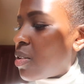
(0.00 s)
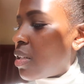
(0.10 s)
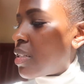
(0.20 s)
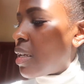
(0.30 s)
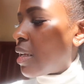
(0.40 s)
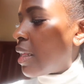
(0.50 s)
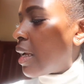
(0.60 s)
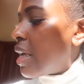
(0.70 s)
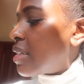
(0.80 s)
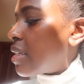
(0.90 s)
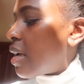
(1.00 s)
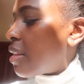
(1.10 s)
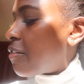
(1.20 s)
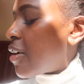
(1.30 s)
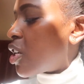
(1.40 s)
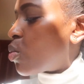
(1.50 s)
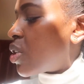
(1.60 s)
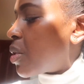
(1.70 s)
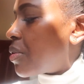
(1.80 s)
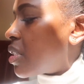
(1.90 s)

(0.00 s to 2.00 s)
So there's like the cleanser, the fat water,